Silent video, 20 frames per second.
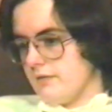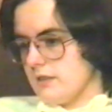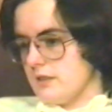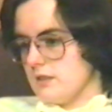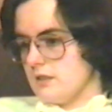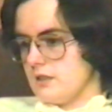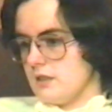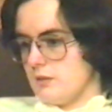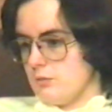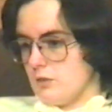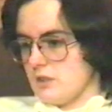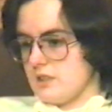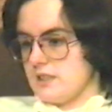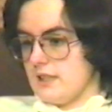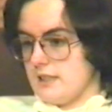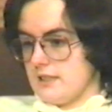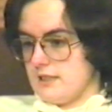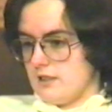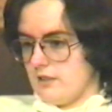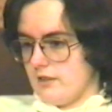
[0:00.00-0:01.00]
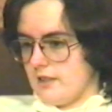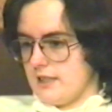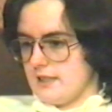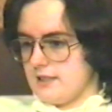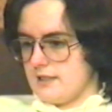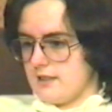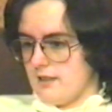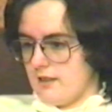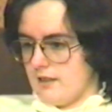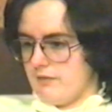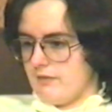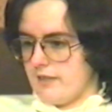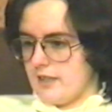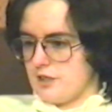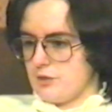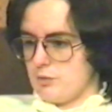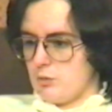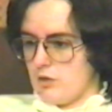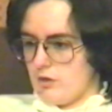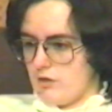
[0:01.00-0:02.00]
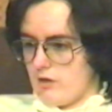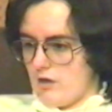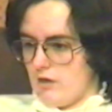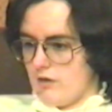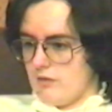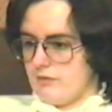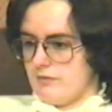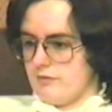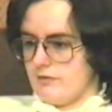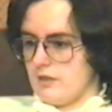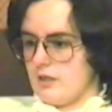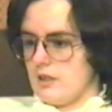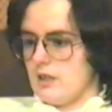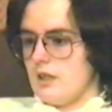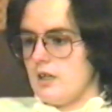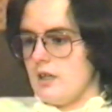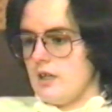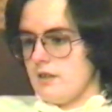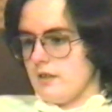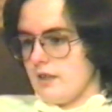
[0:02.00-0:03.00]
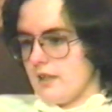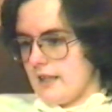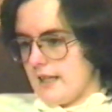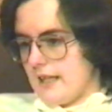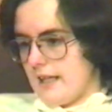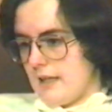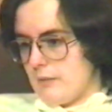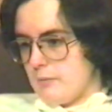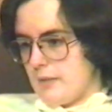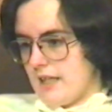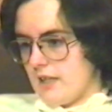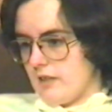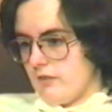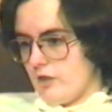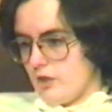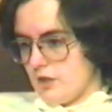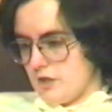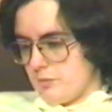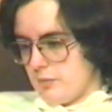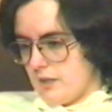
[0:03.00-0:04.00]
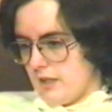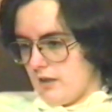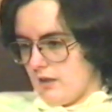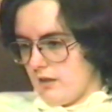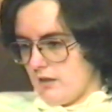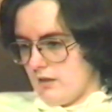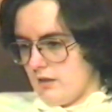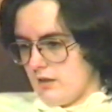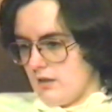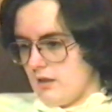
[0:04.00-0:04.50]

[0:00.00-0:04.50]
and it wasn't until these side effects wore off that they let me out of hospital.